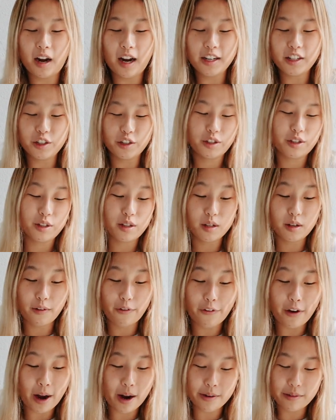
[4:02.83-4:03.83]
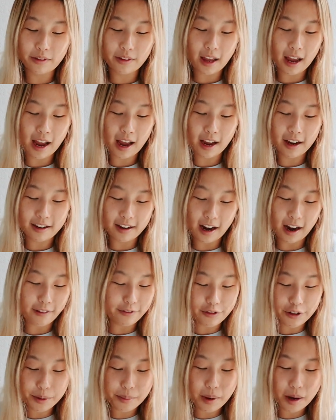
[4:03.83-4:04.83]
I just found that
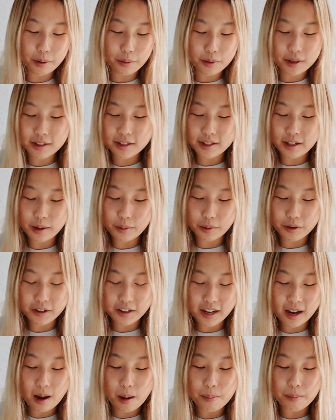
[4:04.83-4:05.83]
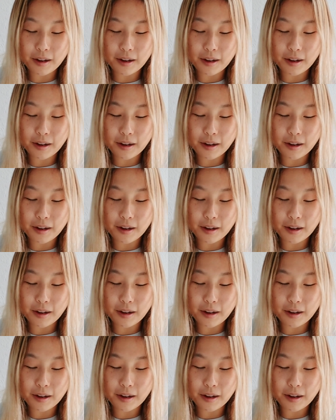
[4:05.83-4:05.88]
after my Wednesday workout,